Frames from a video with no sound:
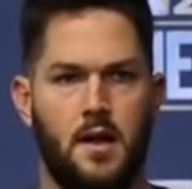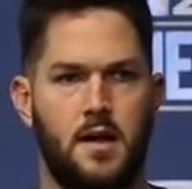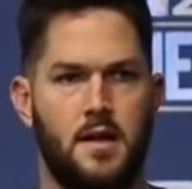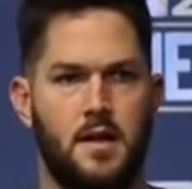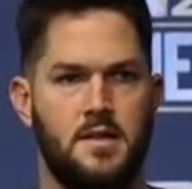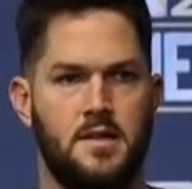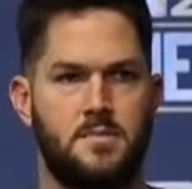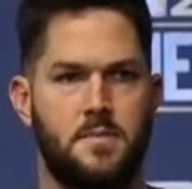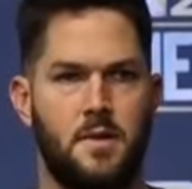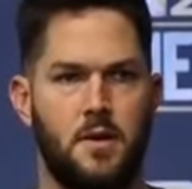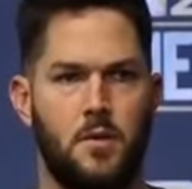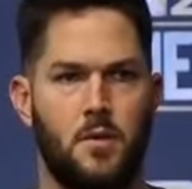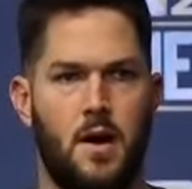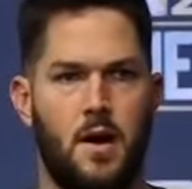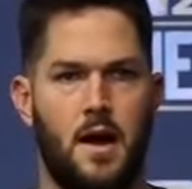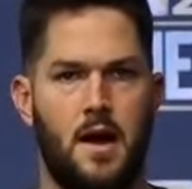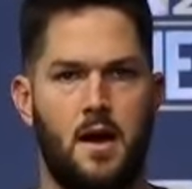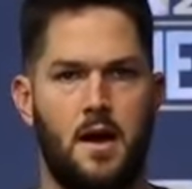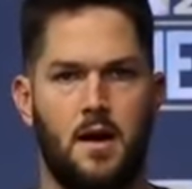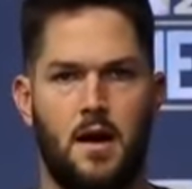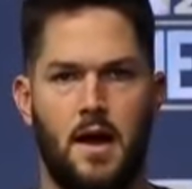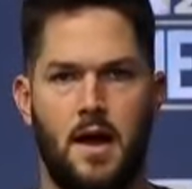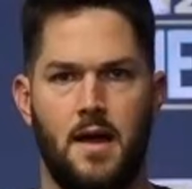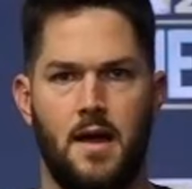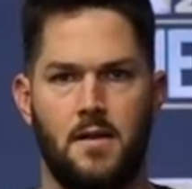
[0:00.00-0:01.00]
It's been a
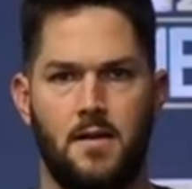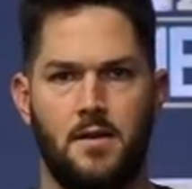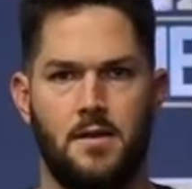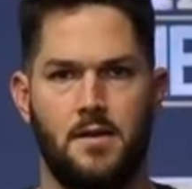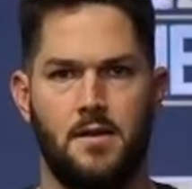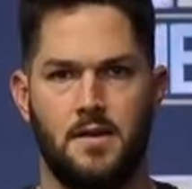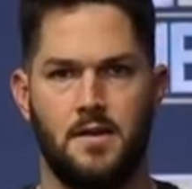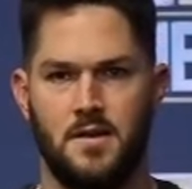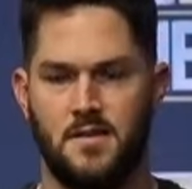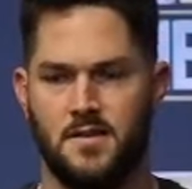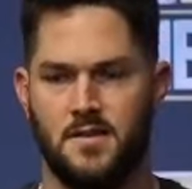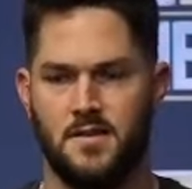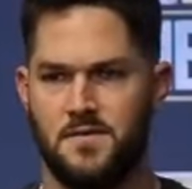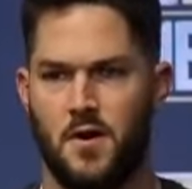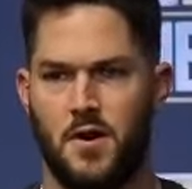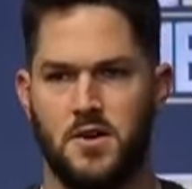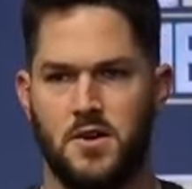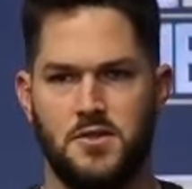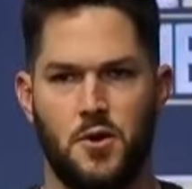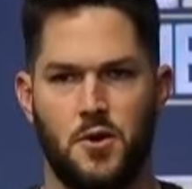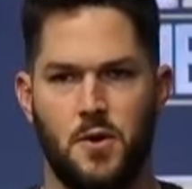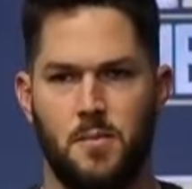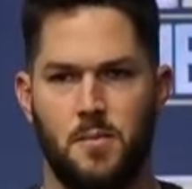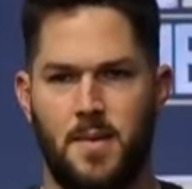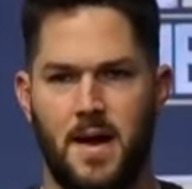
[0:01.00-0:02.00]
while as far as
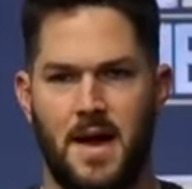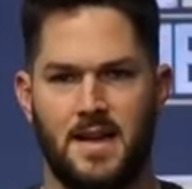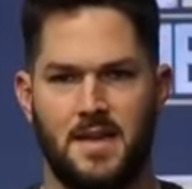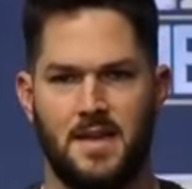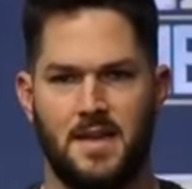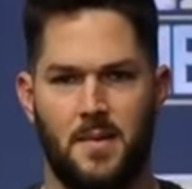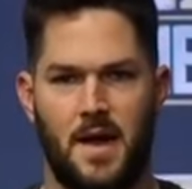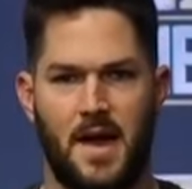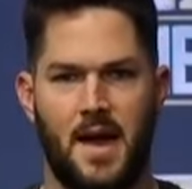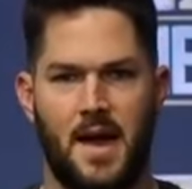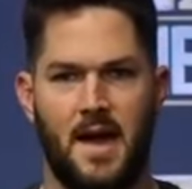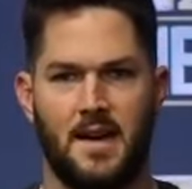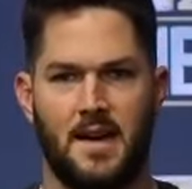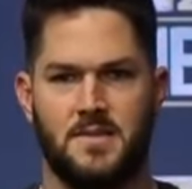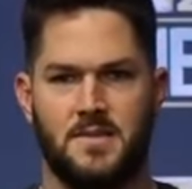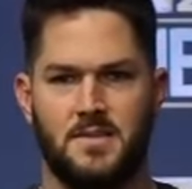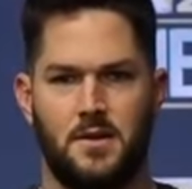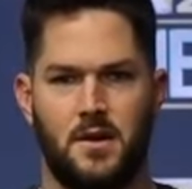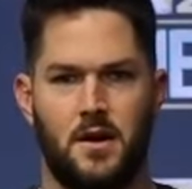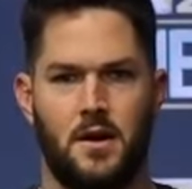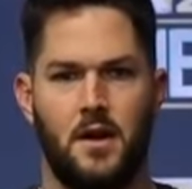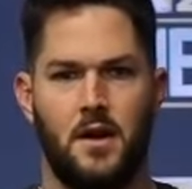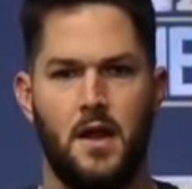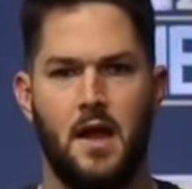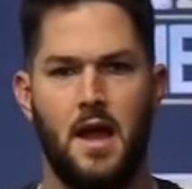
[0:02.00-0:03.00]
throwing back-to-backs
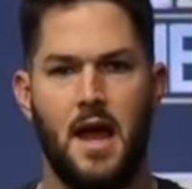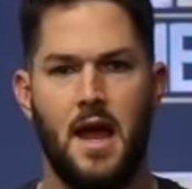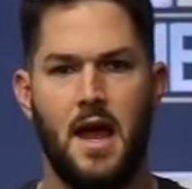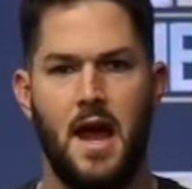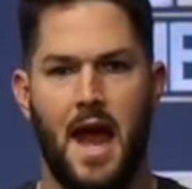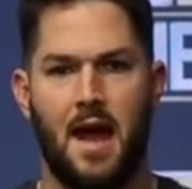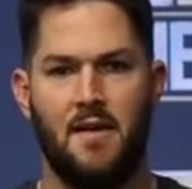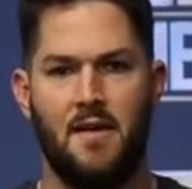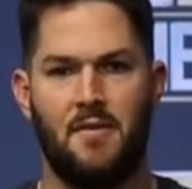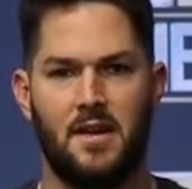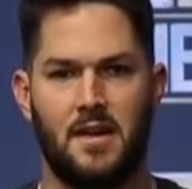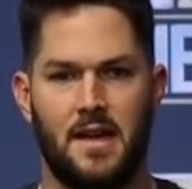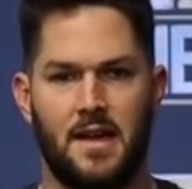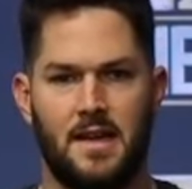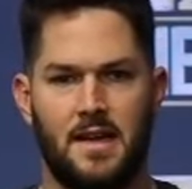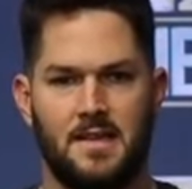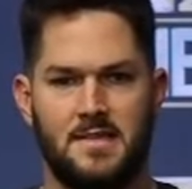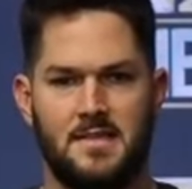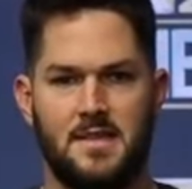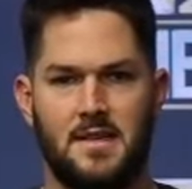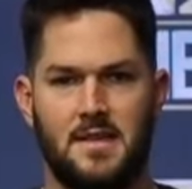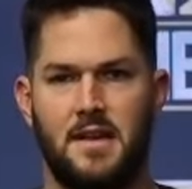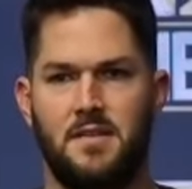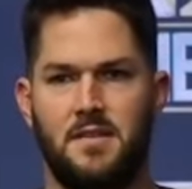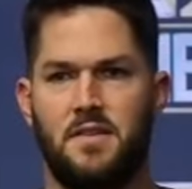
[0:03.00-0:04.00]
or having like a
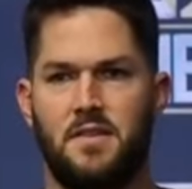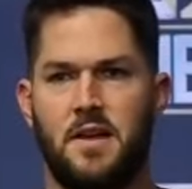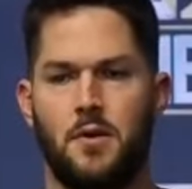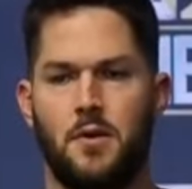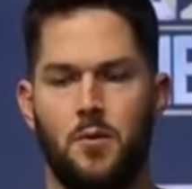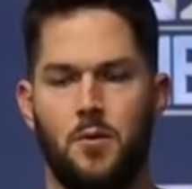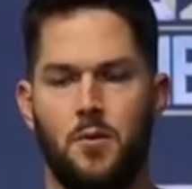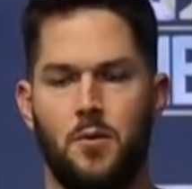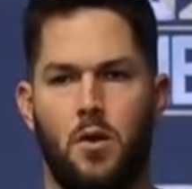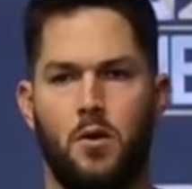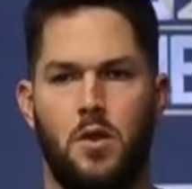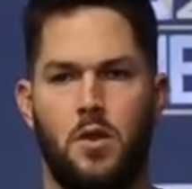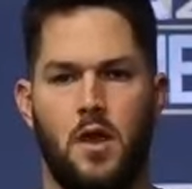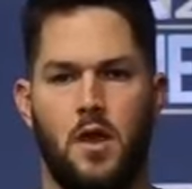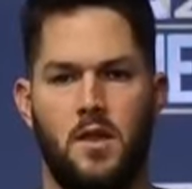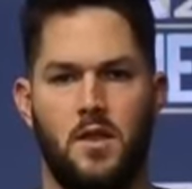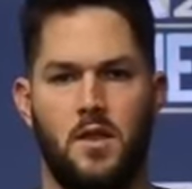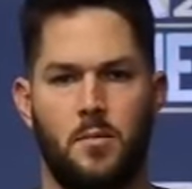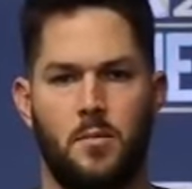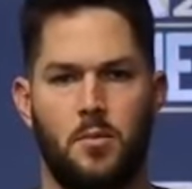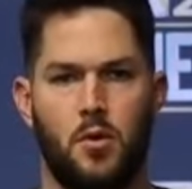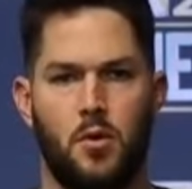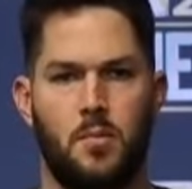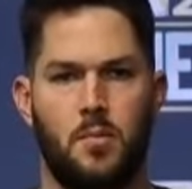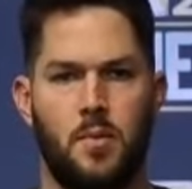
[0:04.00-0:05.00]
significant role in
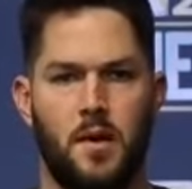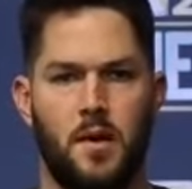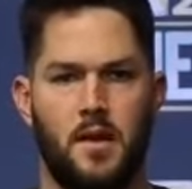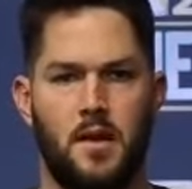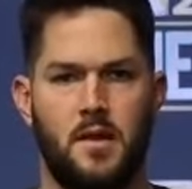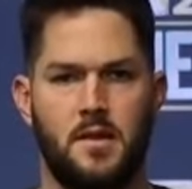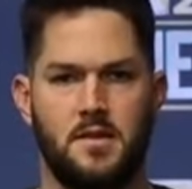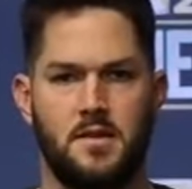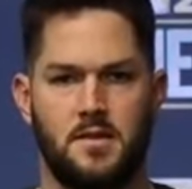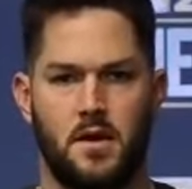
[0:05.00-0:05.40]
the bullpen.